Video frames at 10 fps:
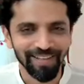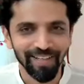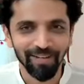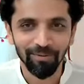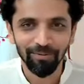
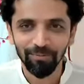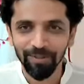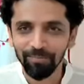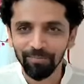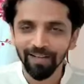Now
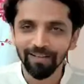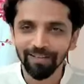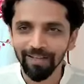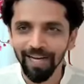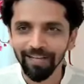we make
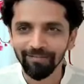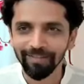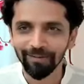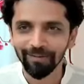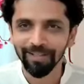the
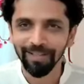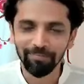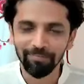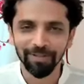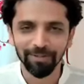ivy or the
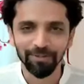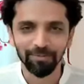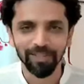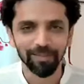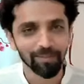creeper
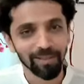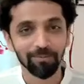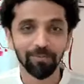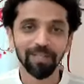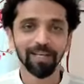stupid, but
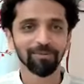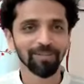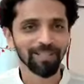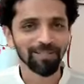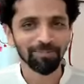we are
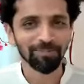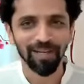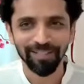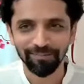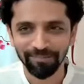very
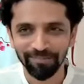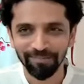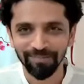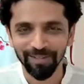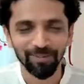smart.
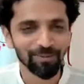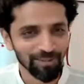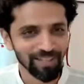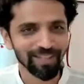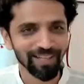Do you
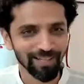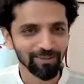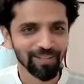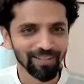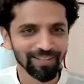see the
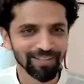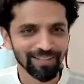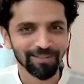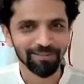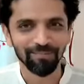resonance?
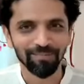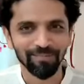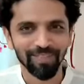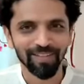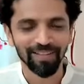
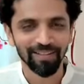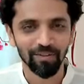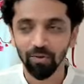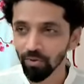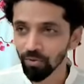
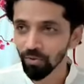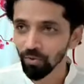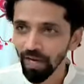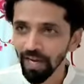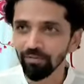No, no,
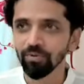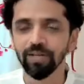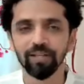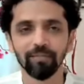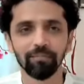you have to
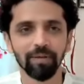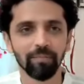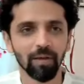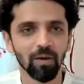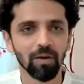help me
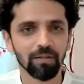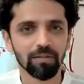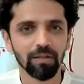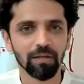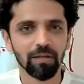
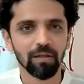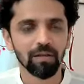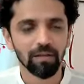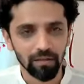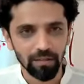because
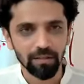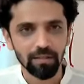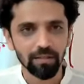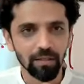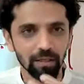this
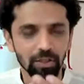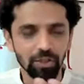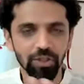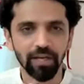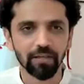is the
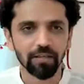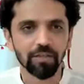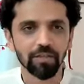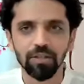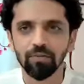exchange,
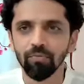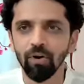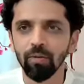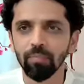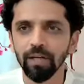this is the
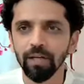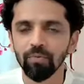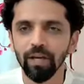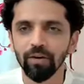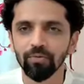form that
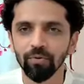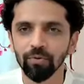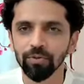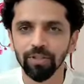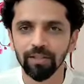we have
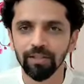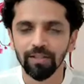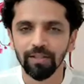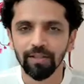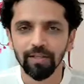frozen.
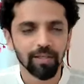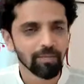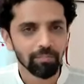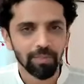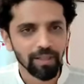
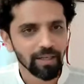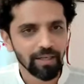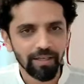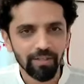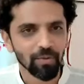But there
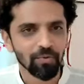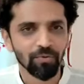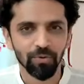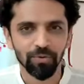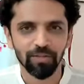is no
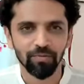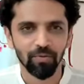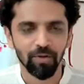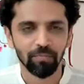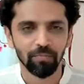frozen
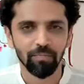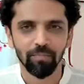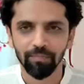form.